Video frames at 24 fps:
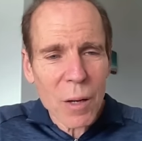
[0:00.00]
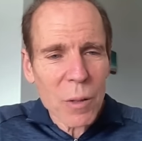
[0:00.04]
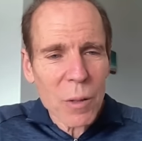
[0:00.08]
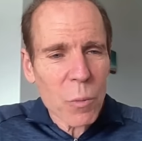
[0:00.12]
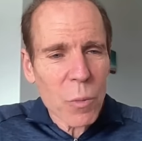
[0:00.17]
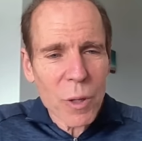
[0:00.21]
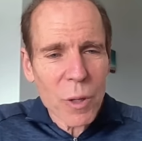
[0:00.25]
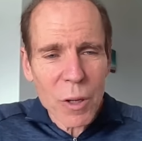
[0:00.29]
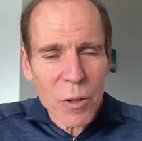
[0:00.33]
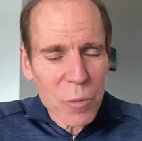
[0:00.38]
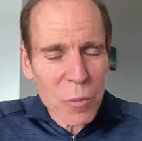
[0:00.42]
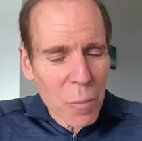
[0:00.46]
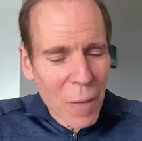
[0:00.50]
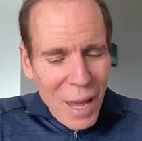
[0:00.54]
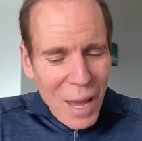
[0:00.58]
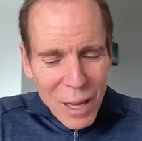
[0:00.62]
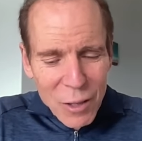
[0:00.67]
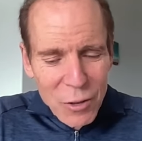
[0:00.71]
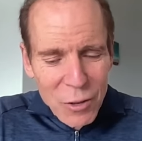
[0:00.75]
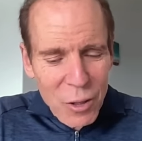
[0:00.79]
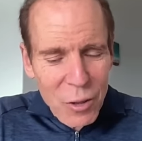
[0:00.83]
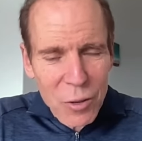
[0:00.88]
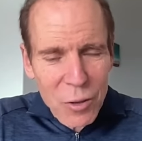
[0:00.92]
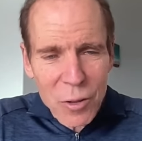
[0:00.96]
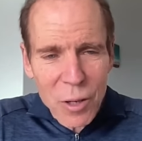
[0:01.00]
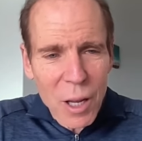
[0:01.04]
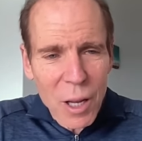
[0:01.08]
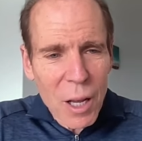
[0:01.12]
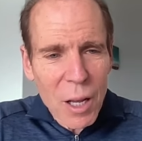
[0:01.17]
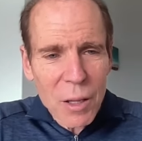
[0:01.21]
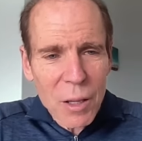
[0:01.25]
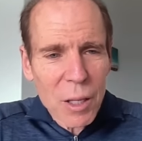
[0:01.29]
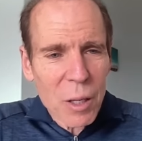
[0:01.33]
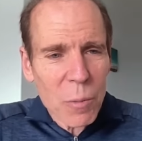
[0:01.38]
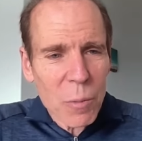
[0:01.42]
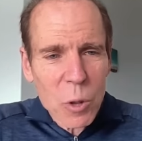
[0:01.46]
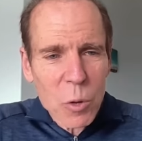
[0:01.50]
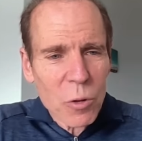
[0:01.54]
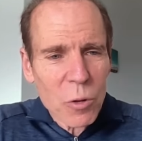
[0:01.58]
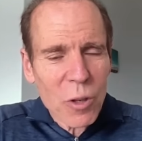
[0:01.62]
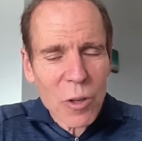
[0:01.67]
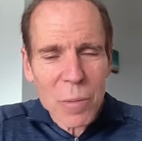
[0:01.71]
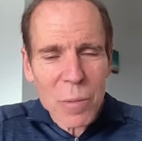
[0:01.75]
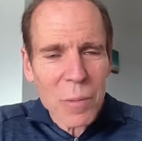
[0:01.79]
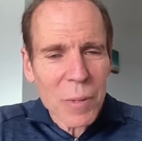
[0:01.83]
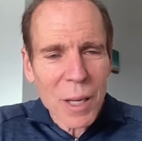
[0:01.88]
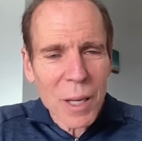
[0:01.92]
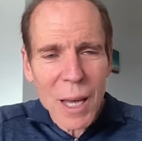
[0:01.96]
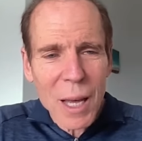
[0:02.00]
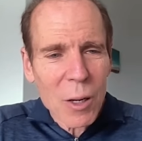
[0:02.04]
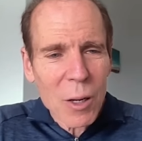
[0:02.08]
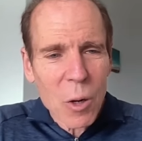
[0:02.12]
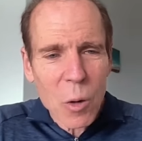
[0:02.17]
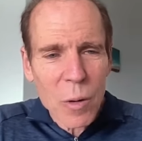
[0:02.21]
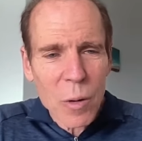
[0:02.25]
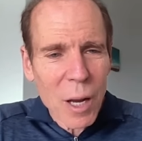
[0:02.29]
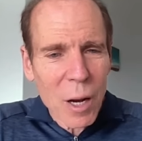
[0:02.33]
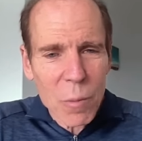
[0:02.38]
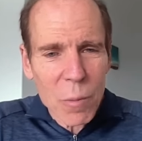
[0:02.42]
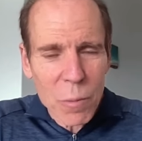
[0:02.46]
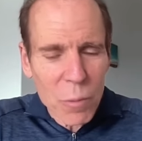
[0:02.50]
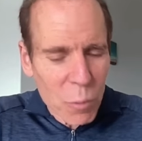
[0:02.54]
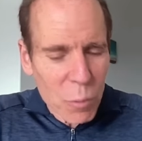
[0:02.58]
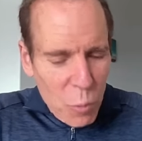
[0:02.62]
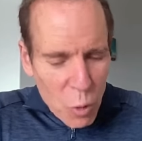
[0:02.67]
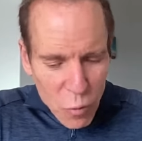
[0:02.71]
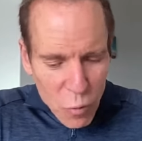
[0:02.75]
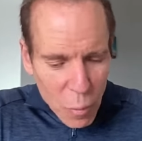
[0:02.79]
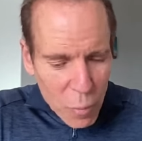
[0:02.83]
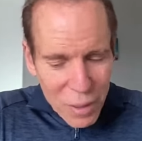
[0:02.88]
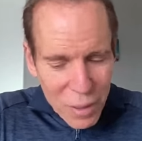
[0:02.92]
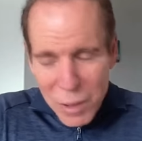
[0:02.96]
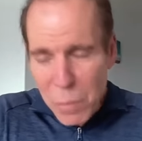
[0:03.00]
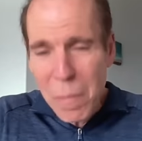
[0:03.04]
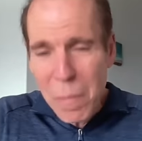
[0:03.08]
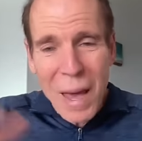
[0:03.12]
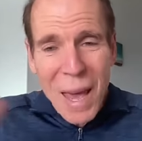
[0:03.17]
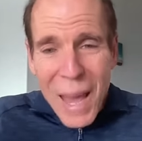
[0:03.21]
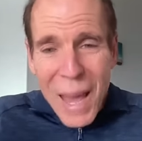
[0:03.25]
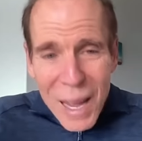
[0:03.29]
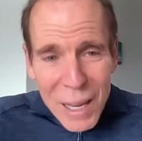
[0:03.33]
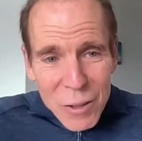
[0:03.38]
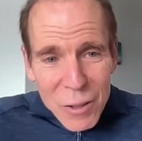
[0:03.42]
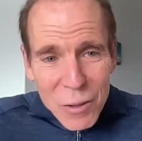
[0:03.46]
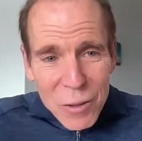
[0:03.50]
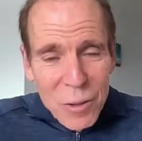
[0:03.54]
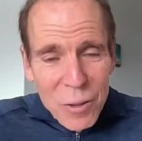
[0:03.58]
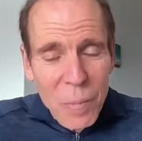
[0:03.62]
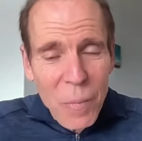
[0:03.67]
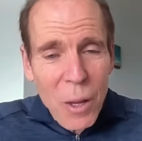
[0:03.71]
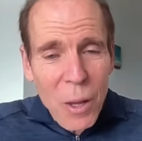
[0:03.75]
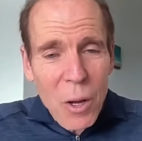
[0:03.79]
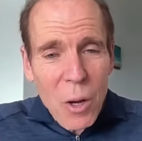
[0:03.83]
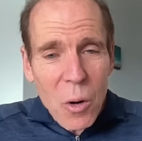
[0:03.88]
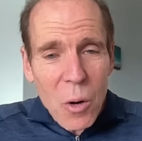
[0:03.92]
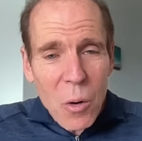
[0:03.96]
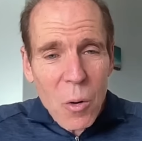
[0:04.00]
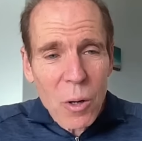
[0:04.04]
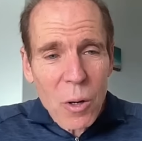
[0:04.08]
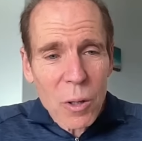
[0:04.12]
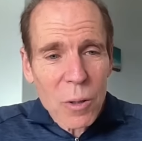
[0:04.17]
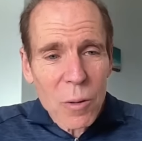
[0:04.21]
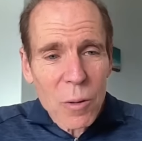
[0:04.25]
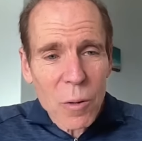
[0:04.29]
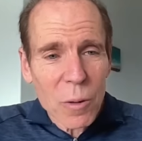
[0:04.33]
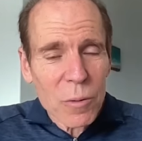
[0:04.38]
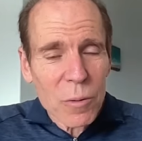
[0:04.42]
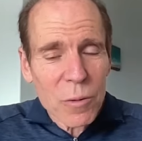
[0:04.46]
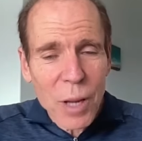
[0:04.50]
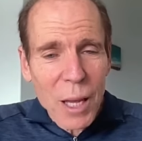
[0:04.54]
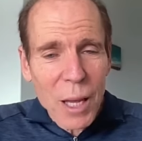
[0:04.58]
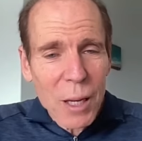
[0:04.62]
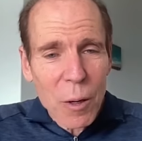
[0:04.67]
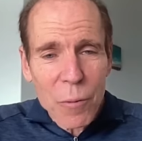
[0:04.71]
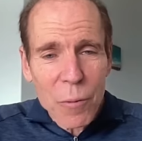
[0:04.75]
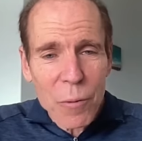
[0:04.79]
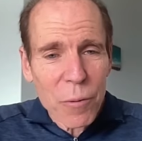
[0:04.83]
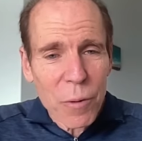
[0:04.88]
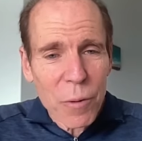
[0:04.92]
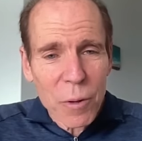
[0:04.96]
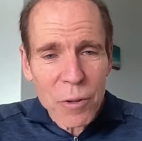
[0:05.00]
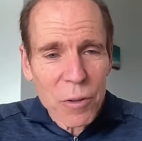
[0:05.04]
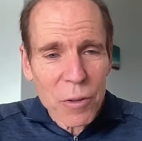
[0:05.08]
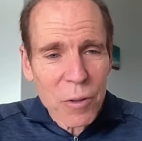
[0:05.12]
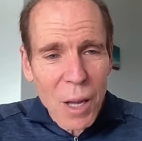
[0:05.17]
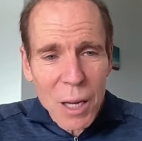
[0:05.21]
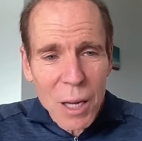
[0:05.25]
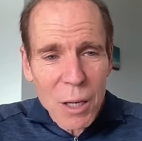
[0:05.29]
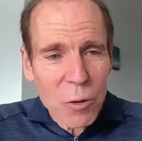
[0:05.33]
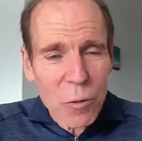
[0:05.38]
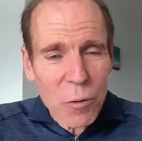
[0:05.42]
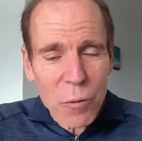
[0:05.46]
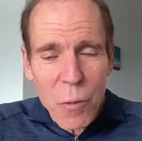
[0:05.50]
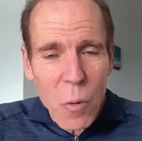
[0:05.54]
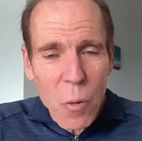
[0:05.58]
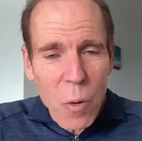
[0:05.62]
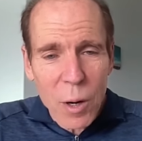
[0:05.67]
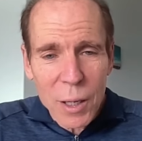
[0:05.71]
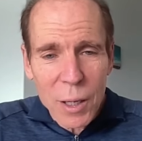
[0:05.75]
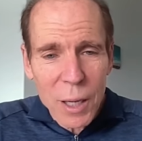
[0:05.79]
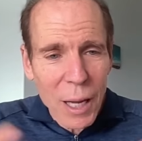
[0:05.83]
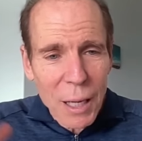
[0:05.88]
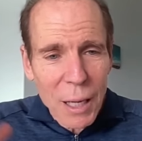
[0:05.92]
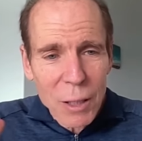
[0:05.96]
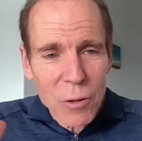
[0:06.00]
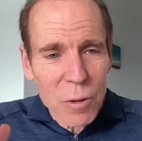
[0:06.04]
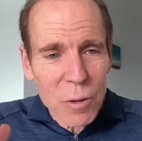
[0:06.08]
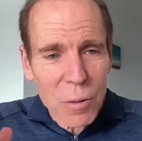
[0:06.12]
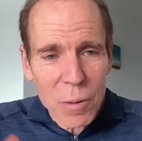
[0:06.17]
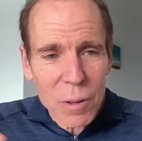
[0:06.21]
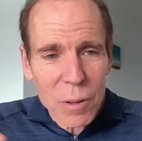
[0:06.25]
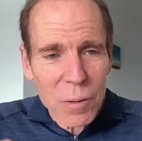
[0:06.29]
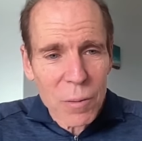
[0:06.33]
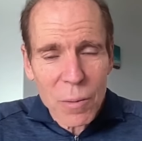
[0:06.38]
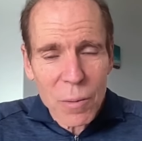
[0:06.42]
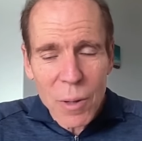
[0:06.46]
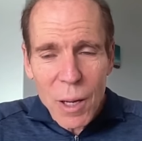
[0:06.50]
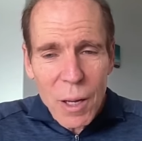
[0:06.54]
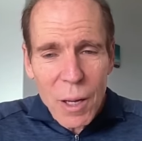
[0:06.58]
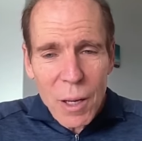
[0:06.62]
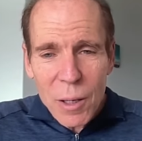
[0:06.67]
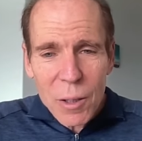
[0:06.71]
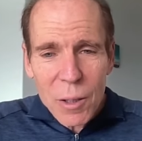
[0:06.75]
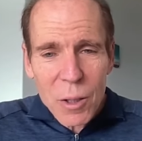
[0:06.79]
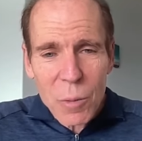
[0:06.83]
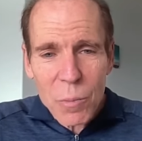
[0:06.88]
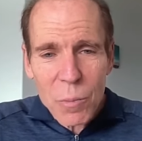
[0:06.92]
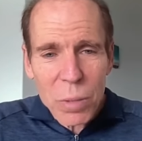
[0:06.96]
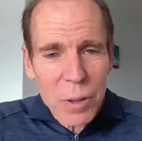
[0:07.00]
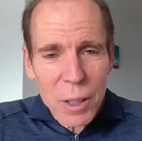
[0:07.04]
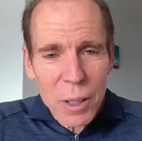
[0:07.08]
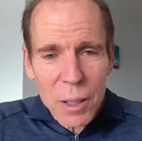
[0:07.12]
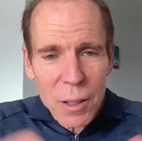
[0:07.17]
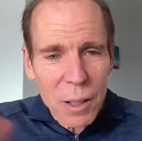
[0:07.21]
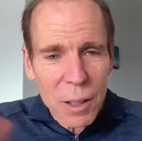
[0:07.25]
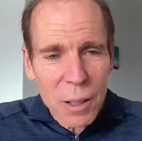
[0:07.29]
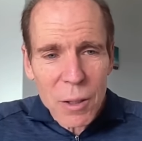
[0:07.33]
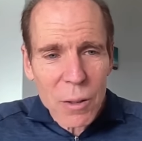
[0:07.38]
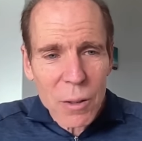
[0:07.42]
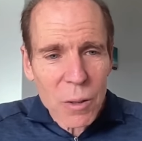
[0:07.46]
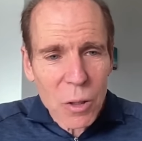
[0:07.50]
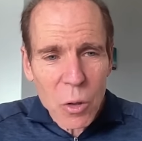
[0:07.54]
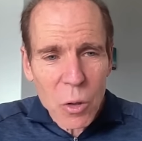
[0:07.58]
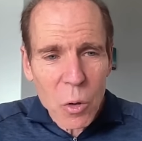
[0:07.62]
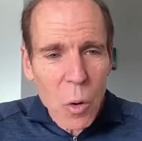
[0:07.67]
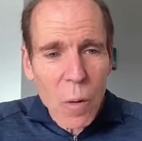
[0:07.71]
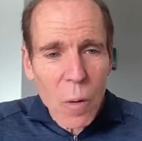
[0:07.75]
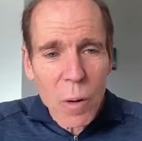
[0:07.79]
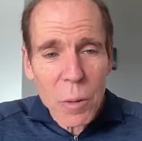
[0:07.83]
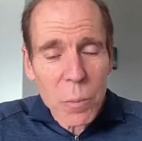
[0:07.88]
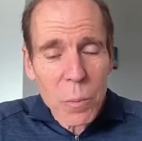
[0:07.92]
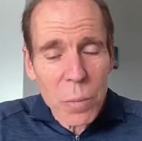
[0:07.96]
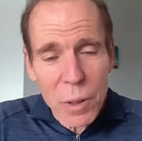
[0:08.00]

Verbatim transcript: And when there's masses, the immune system can't go there and remove a big mass or, or take a, a stage four cancer and completely cure it.